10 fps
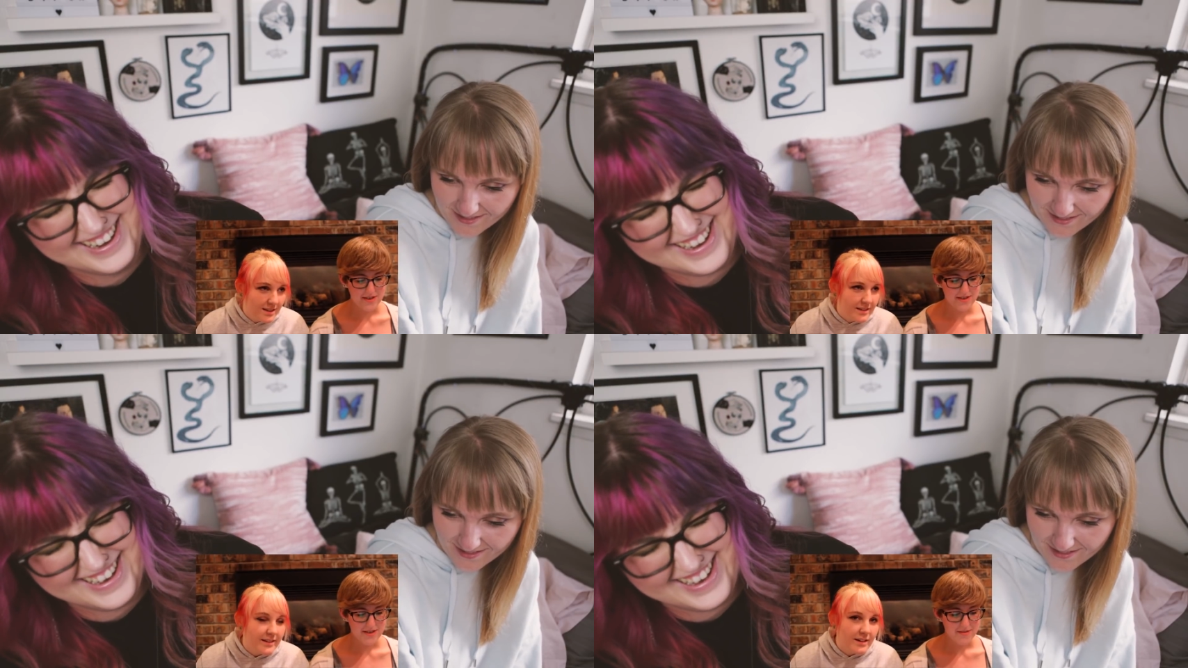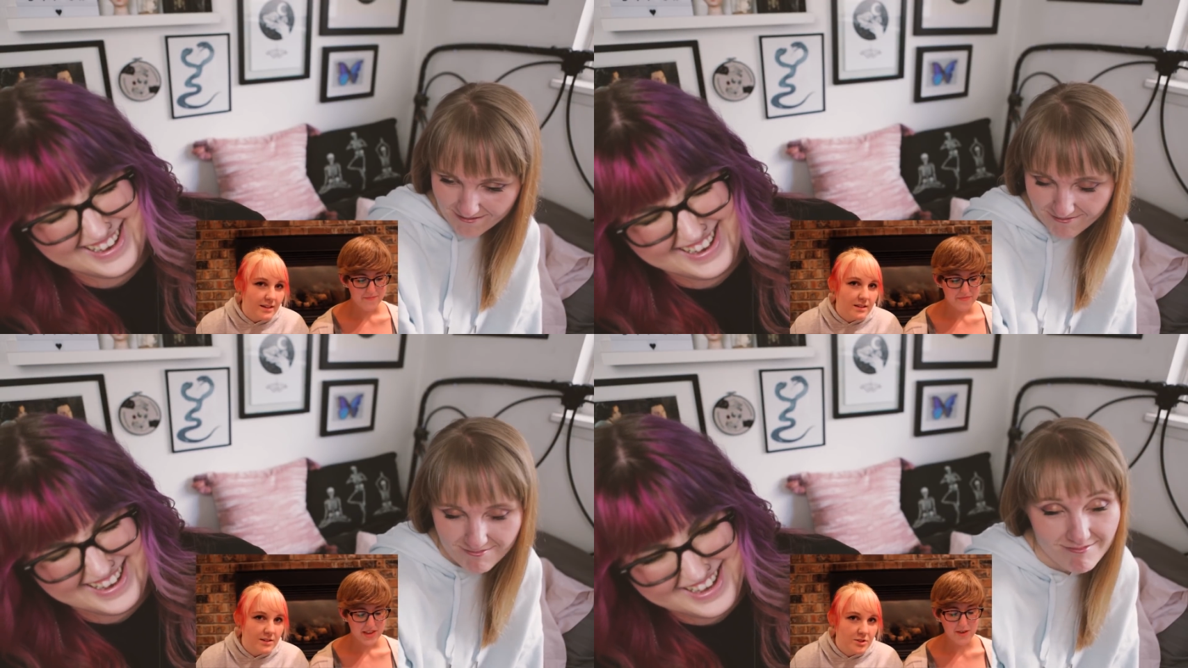Speaker 1: Yeah,
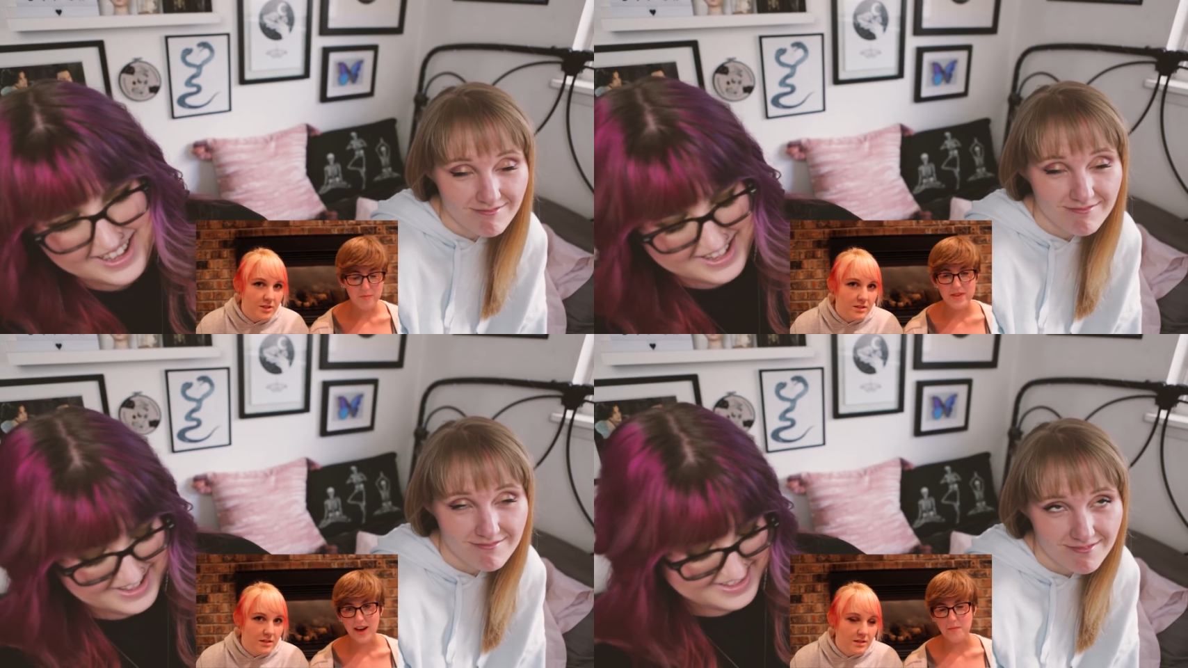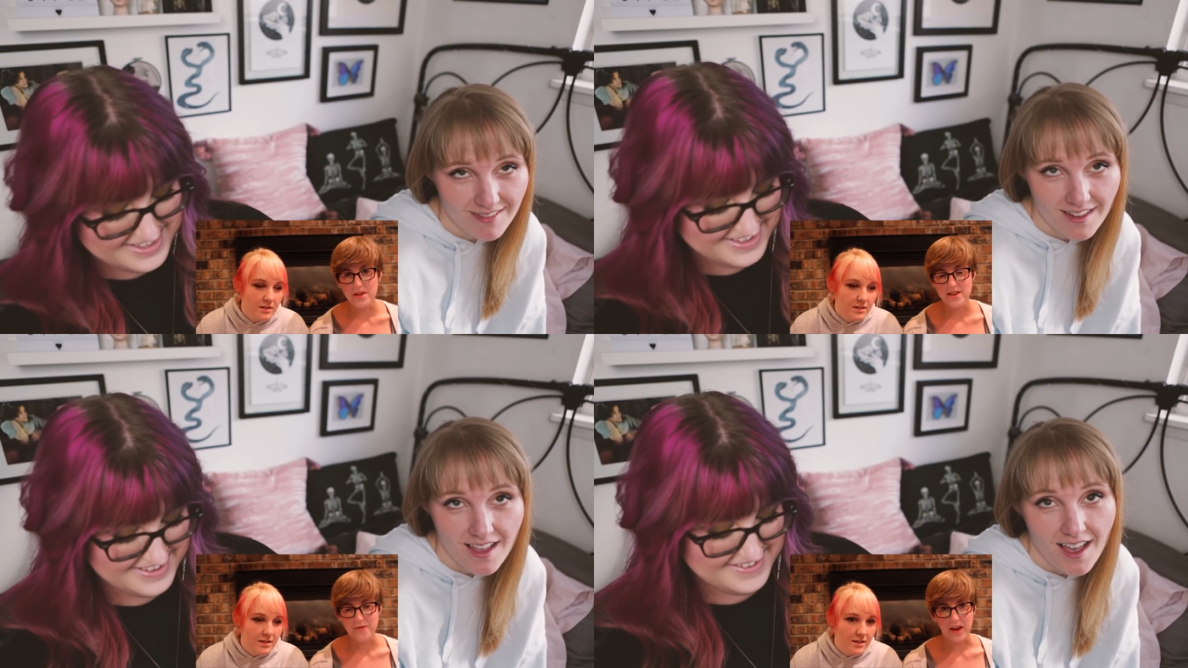I think if, yeah
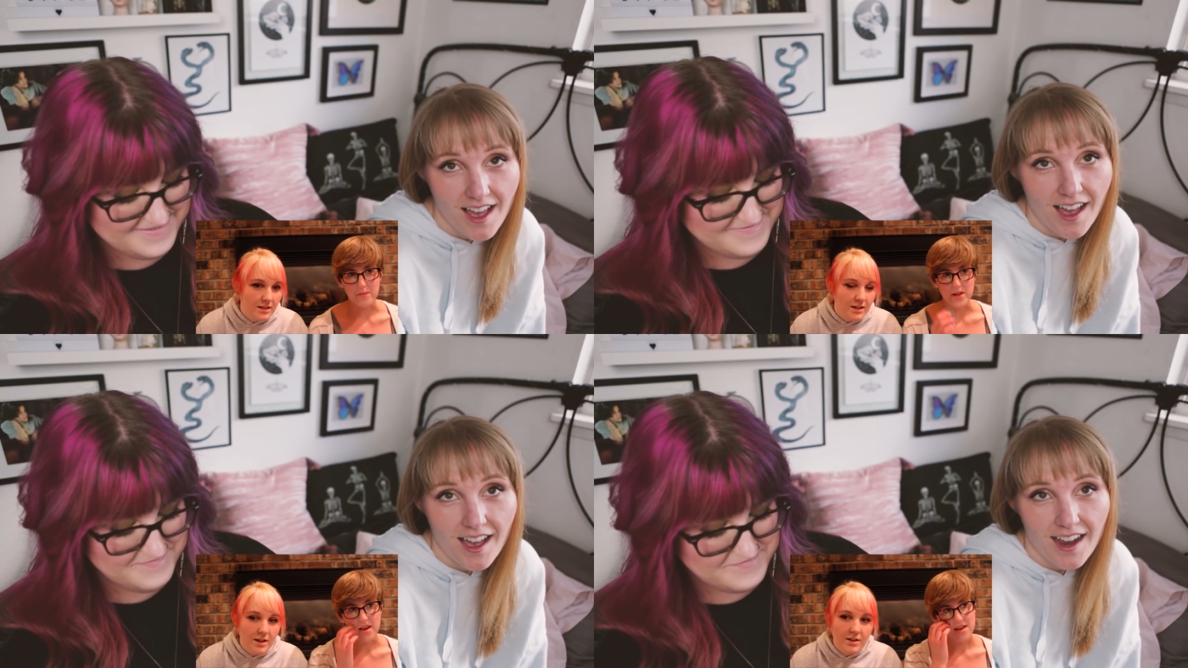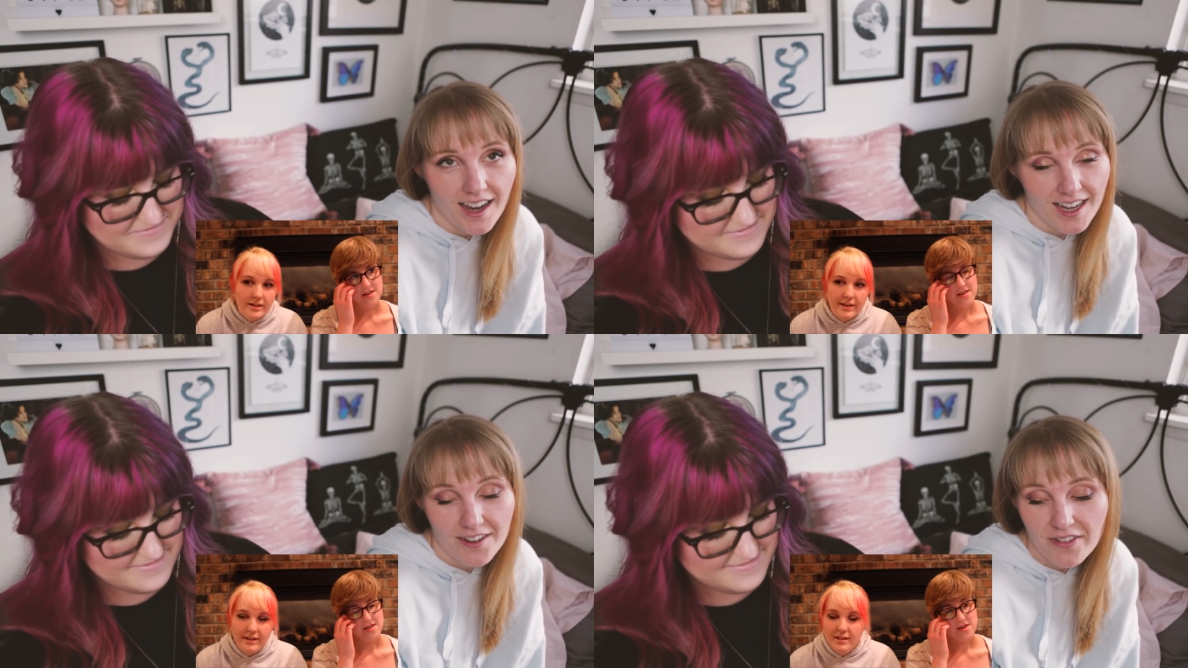Millie's family.
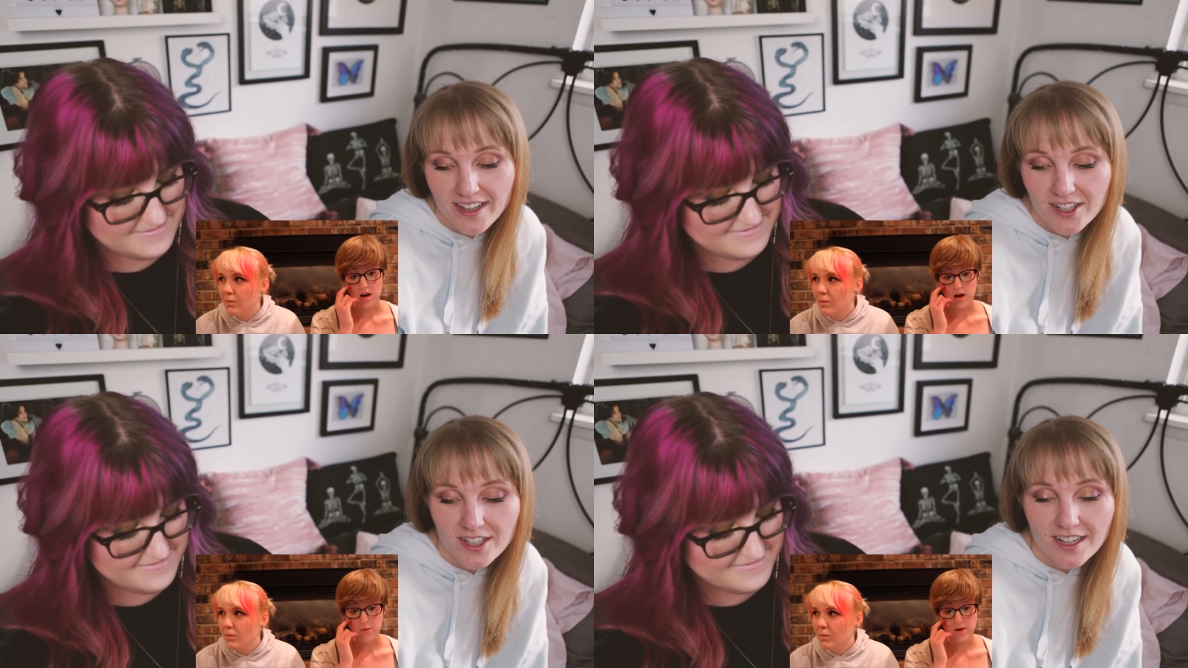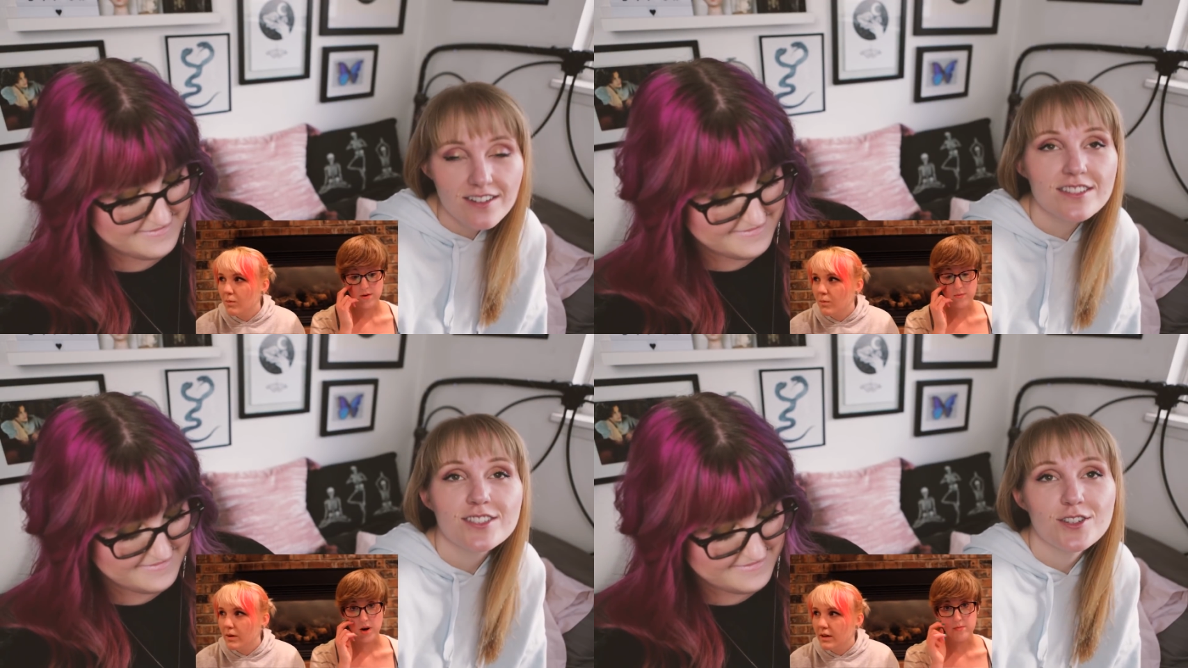Okay. If I could, I, I
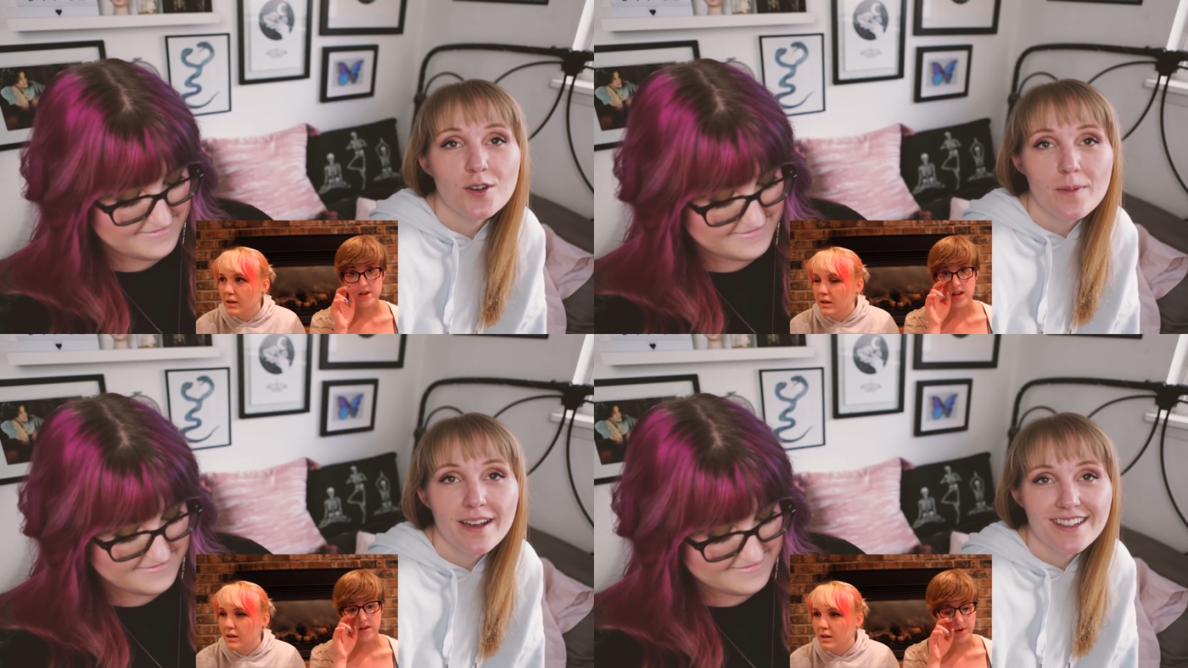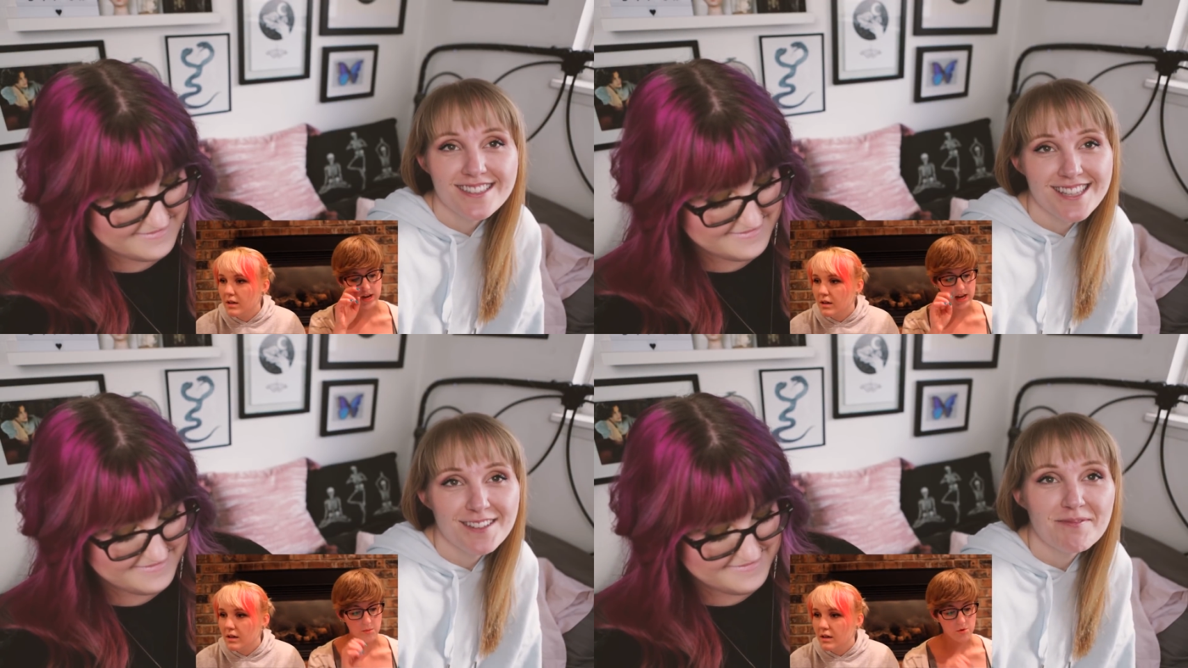would still go back and
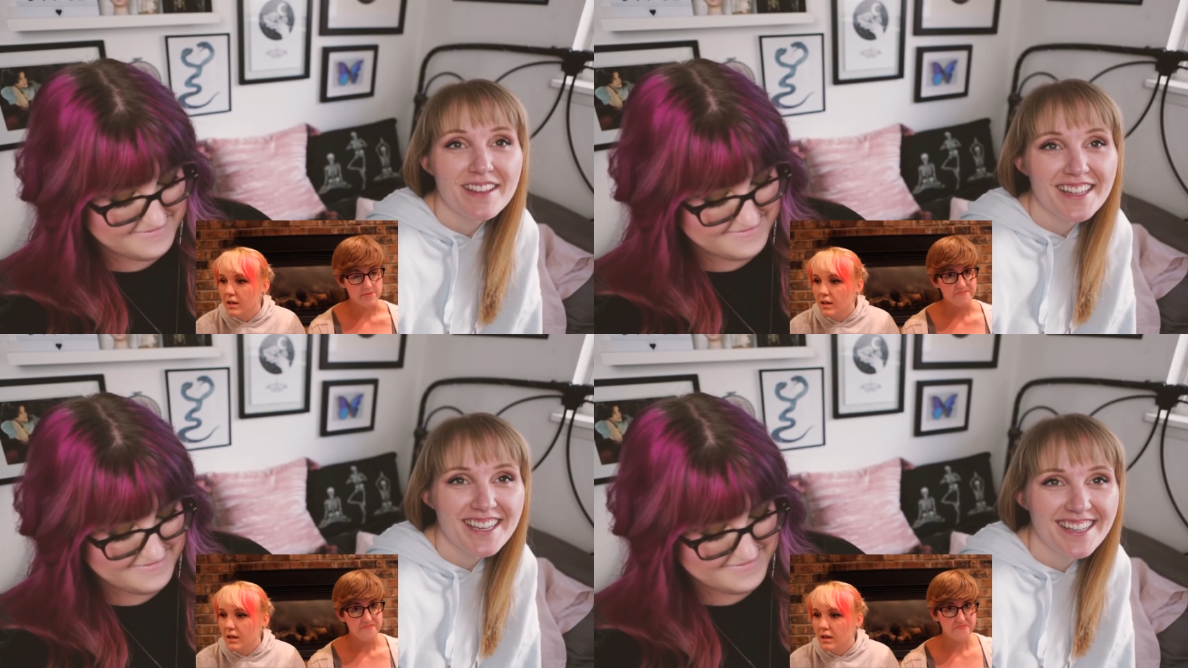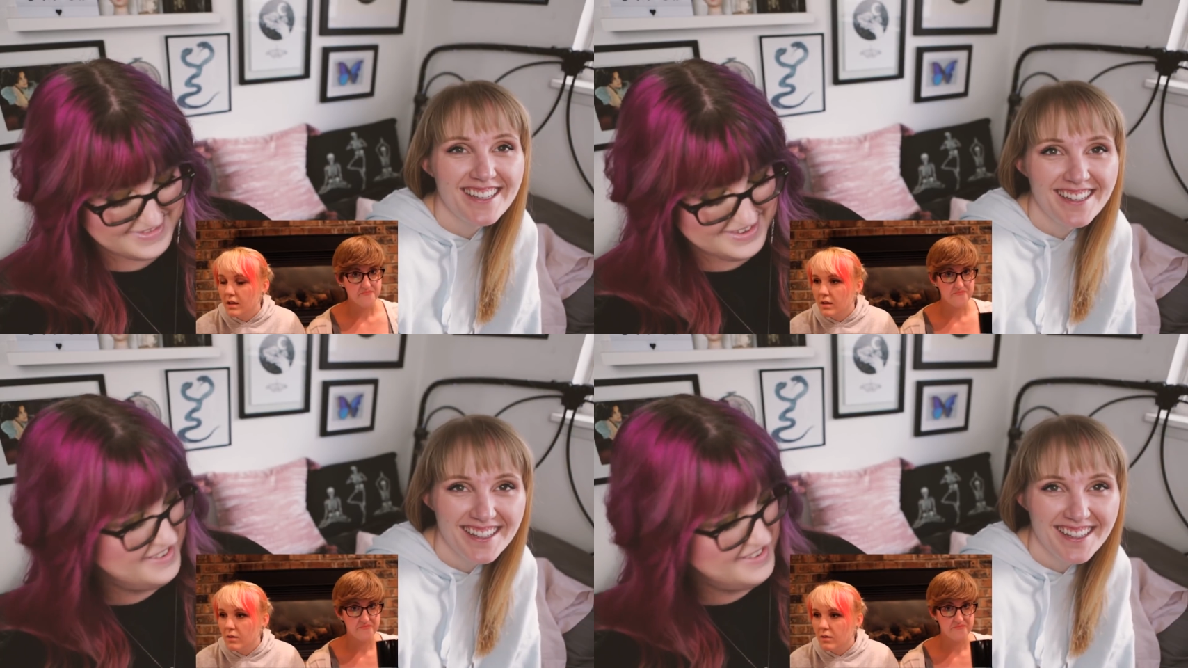say Millie.